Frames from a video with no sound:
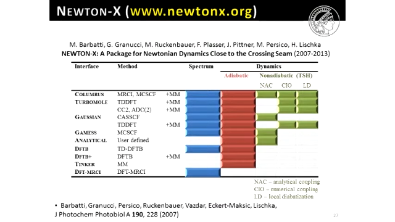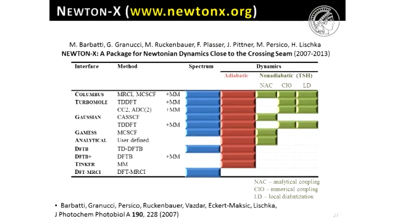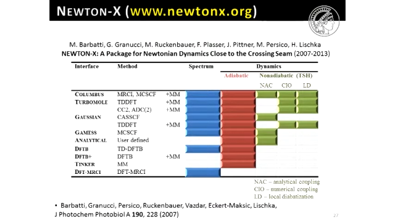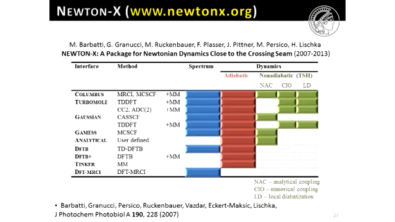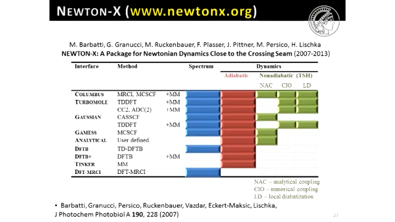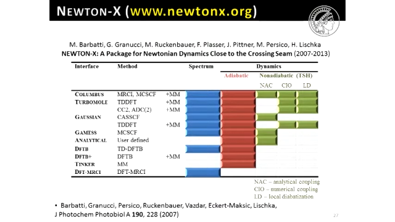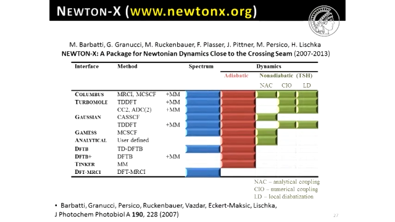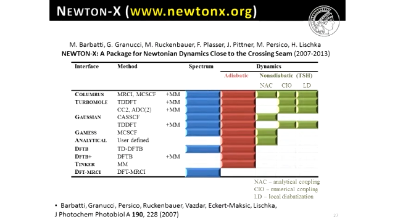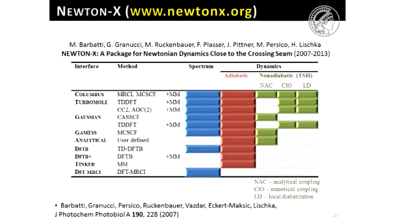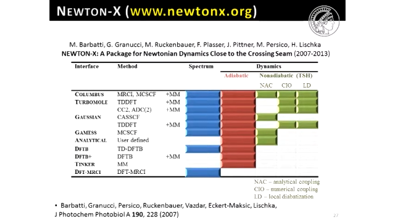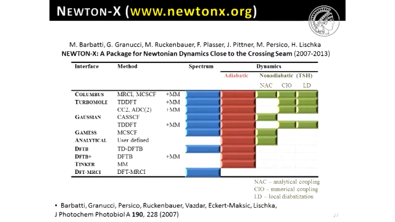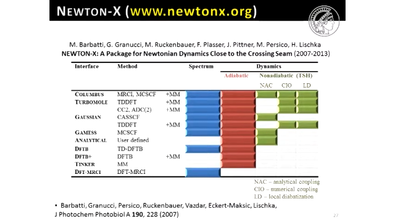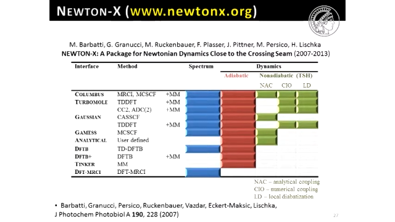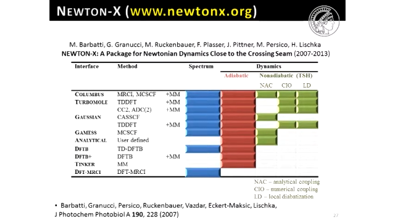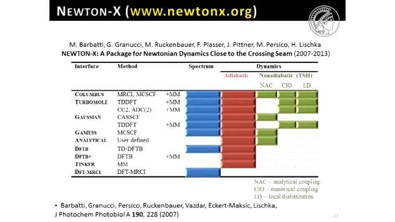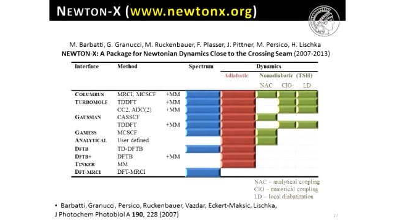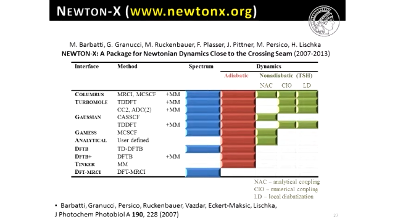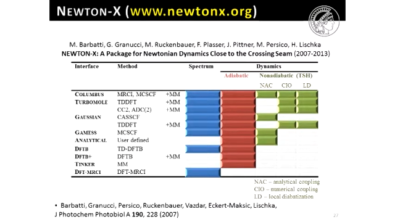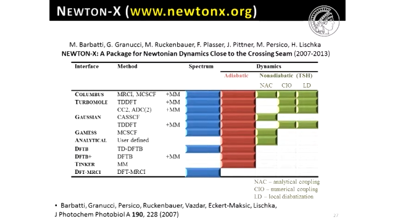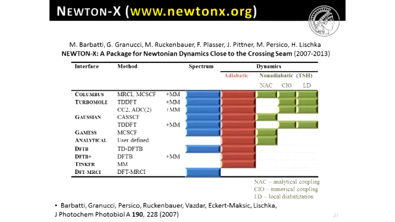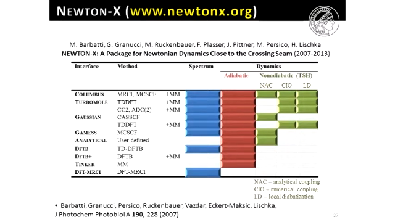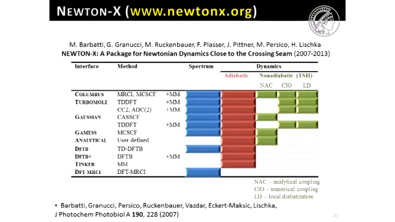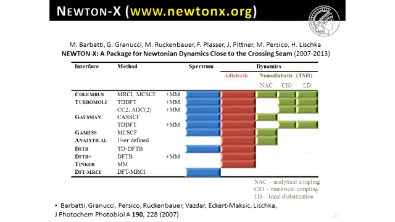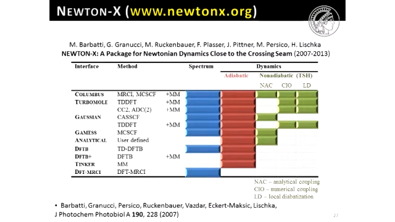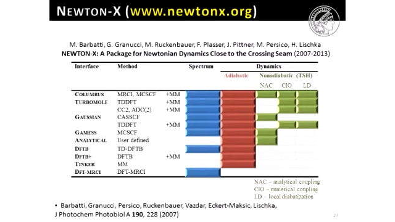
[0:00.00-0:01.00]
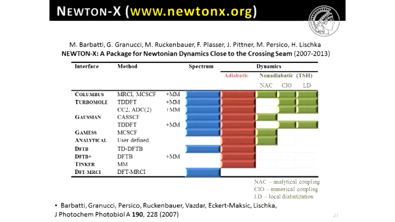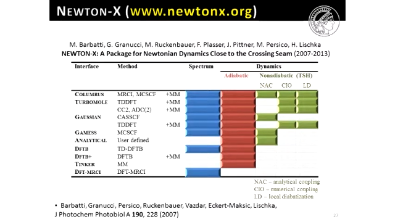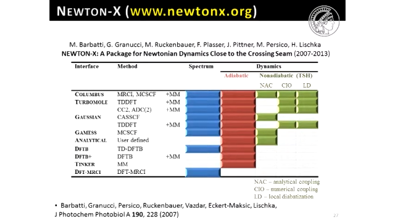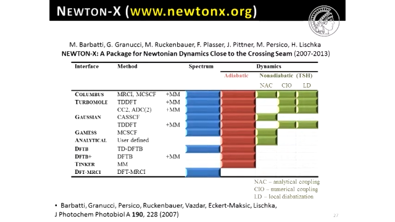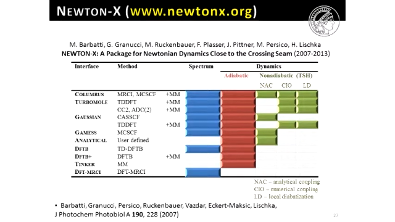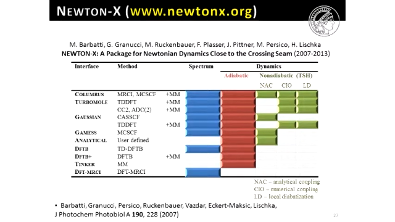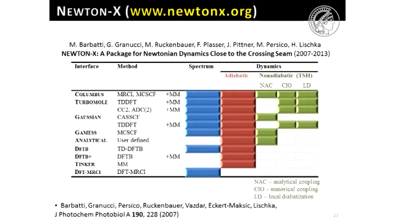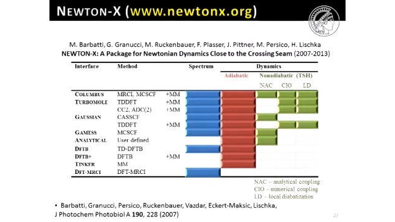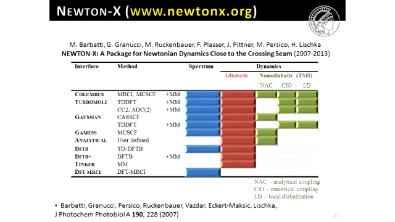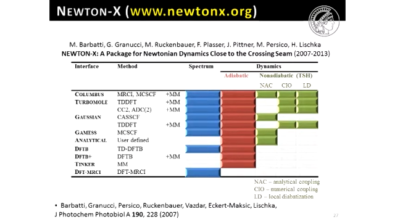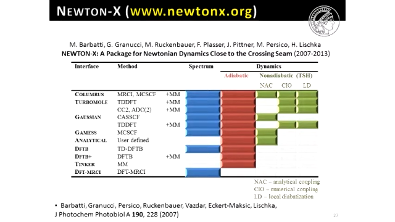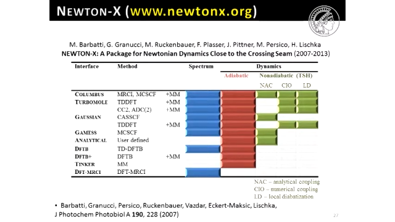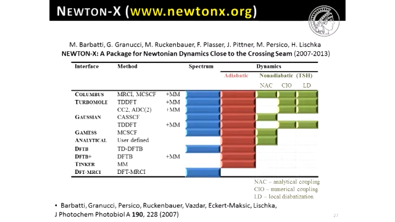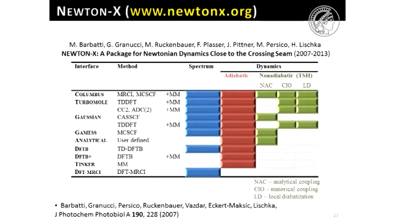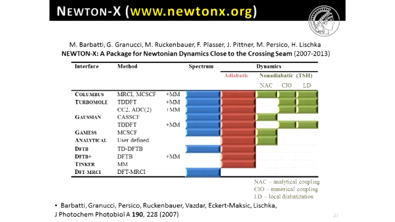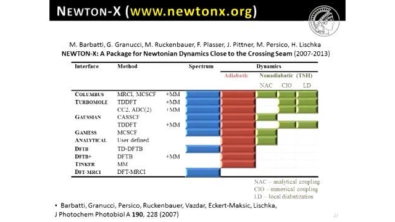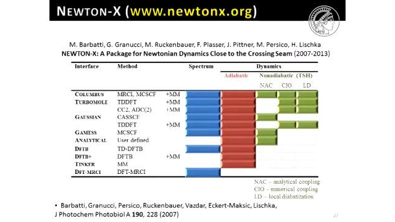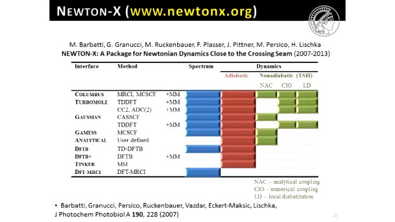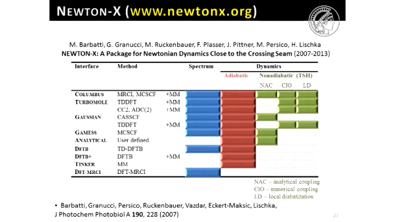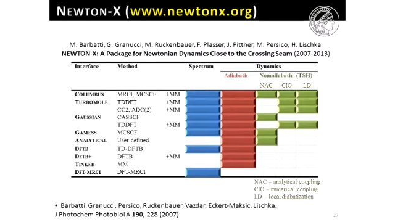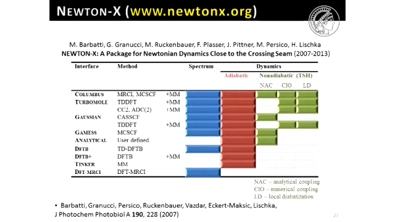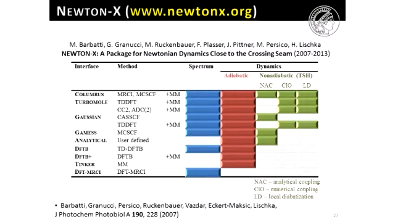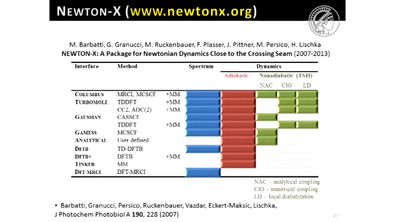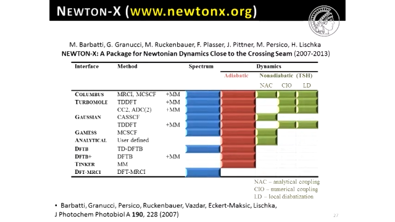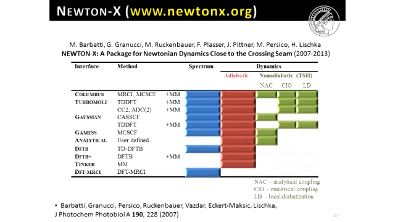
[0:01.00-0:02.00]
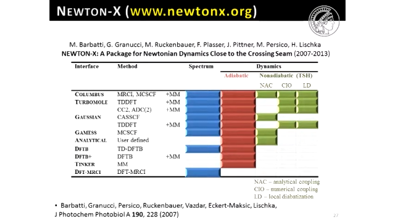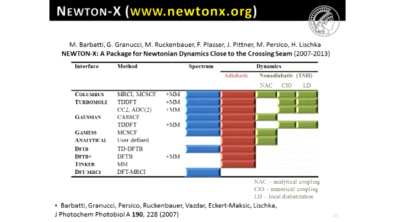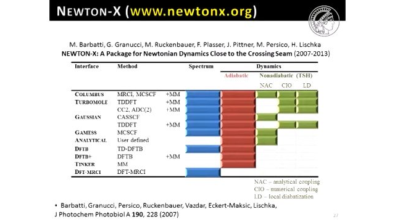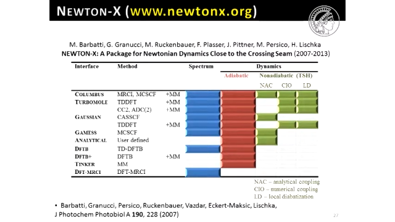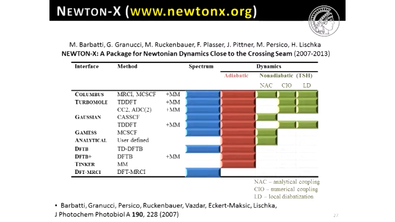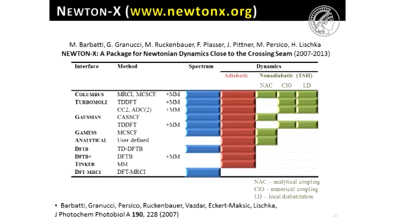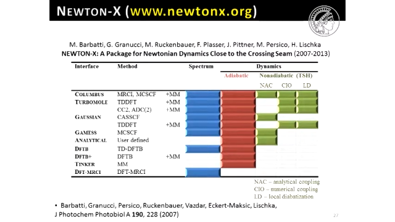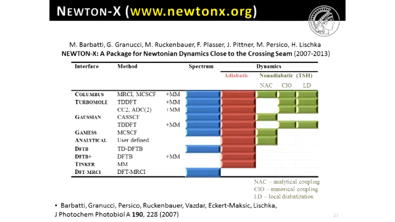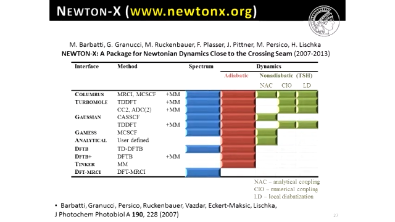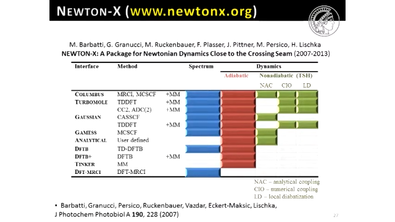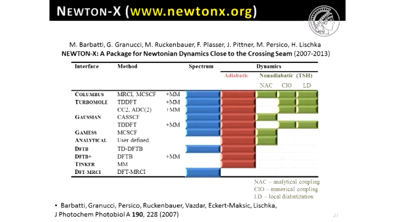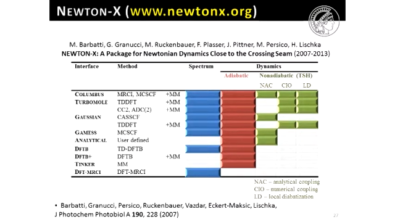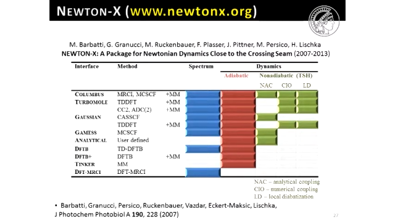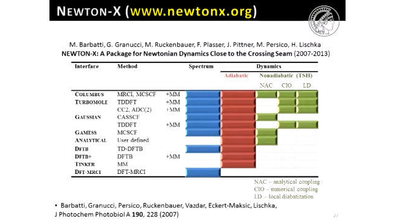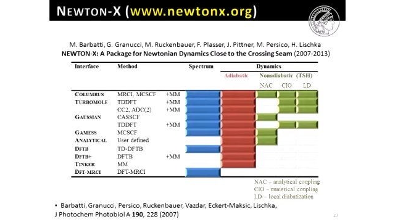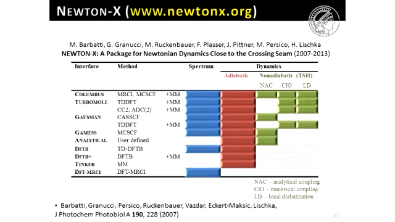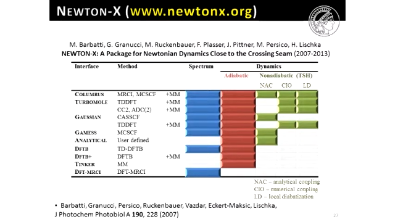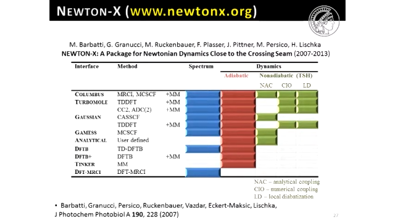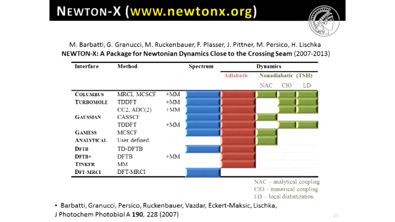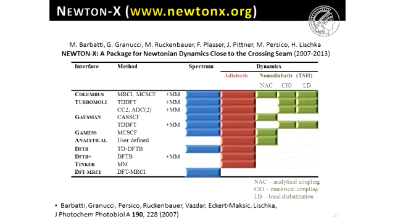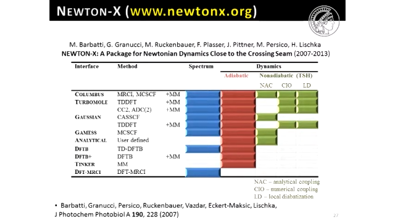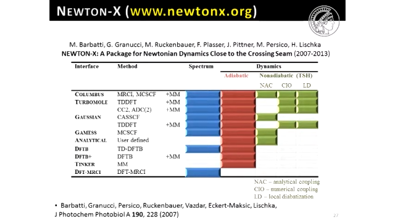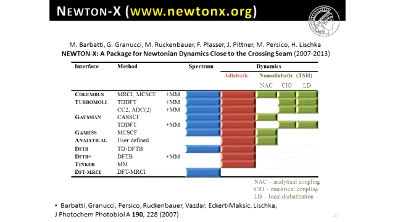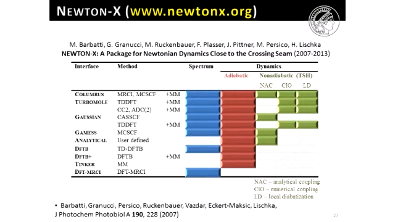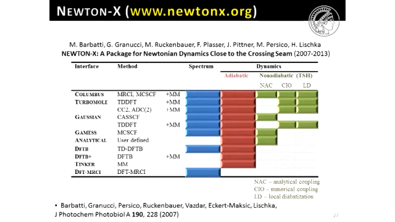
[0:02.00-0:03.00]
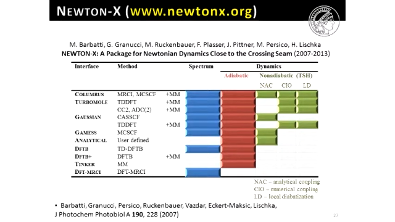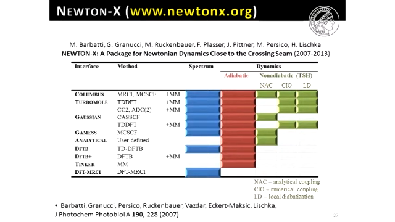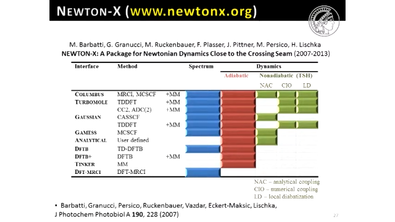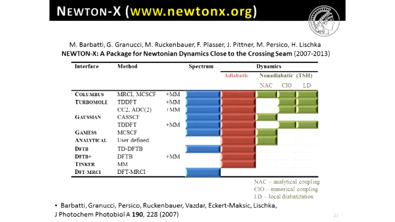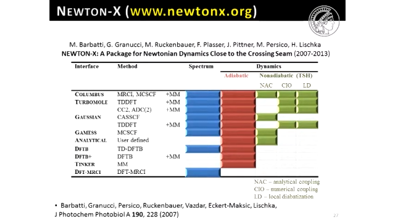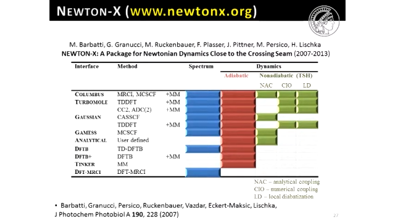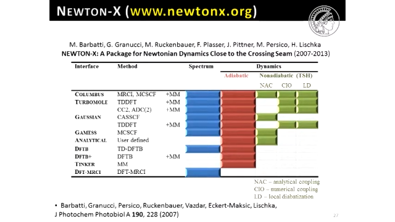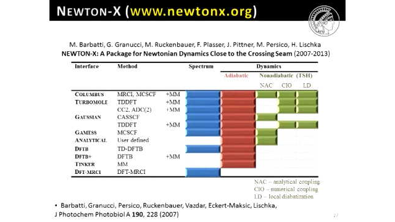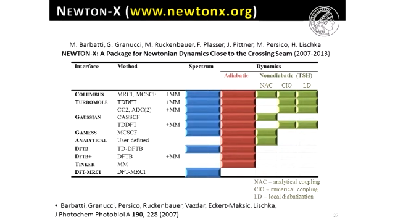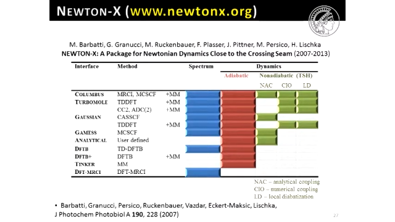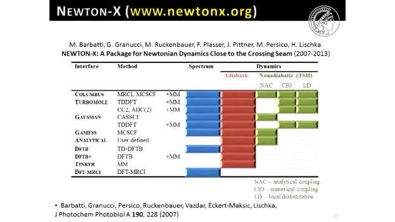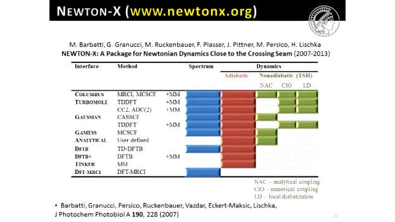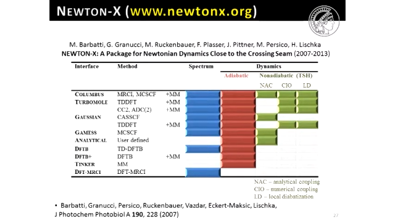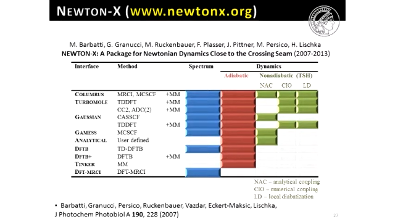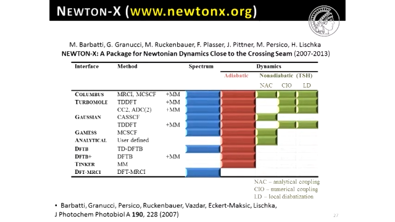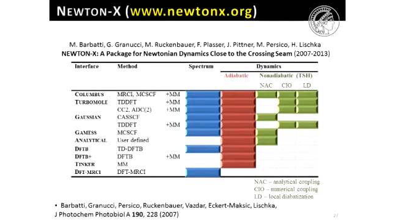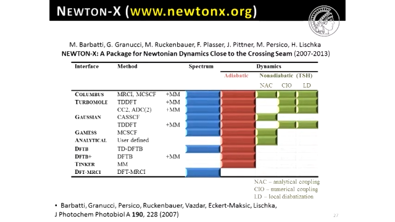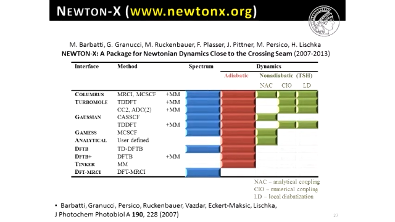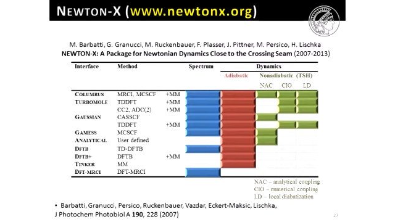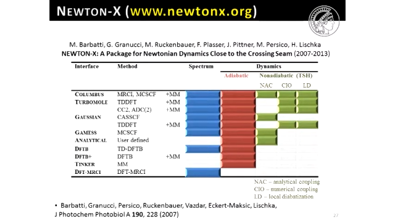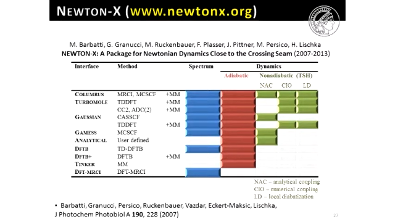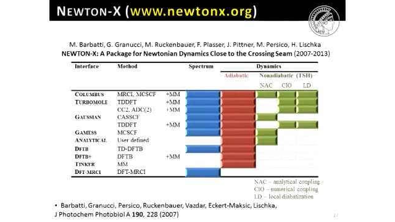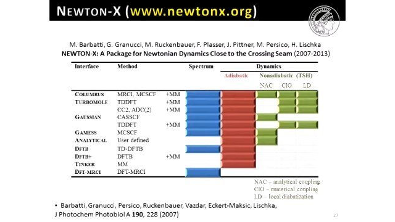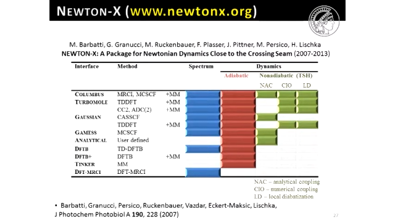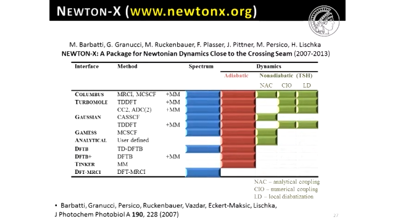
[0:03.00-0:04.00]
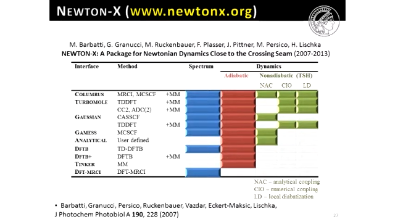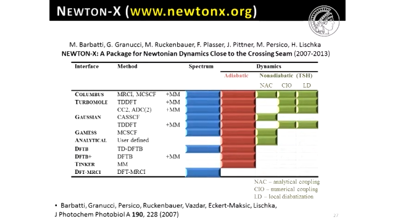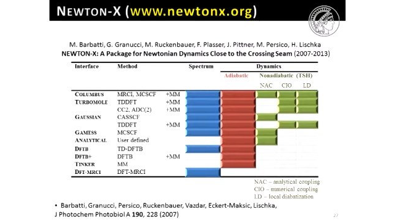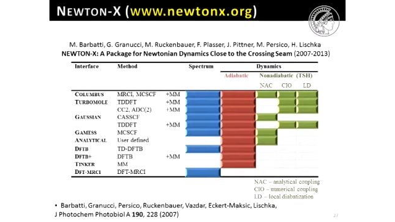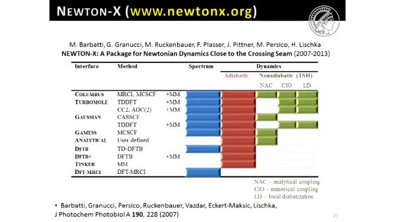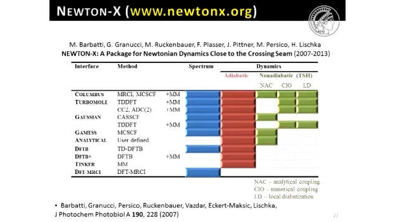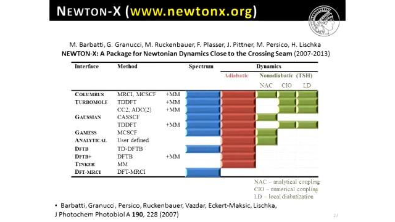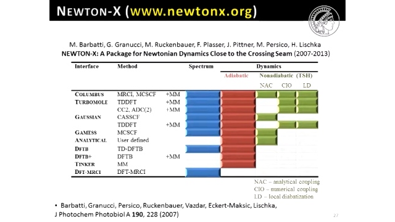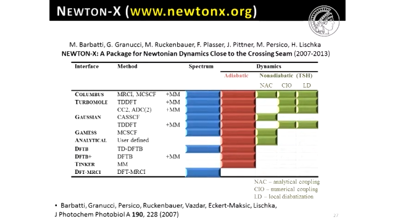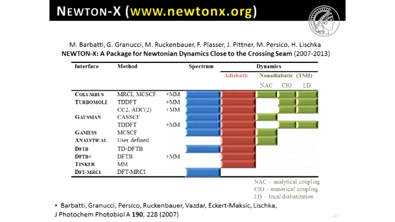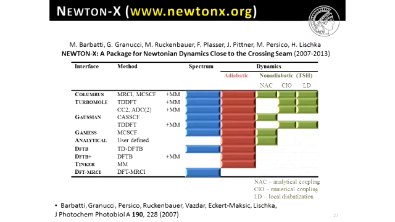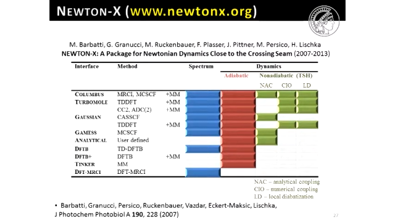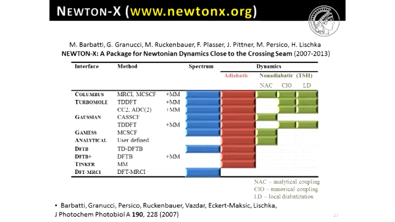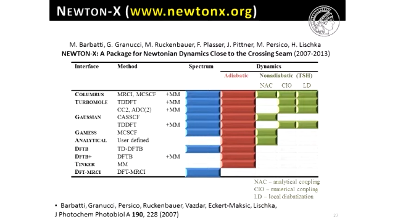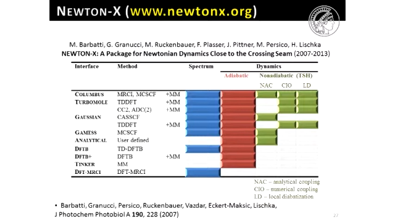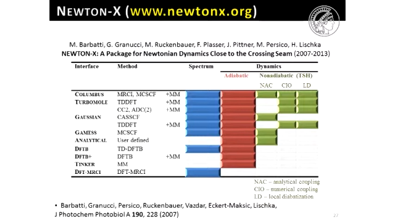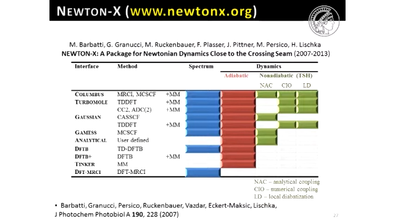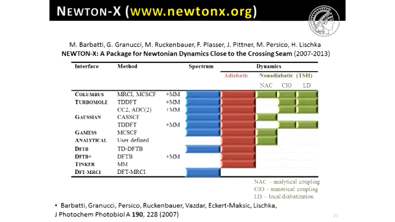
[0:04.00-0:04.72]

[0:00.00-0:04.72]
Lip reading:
(no speaker visible)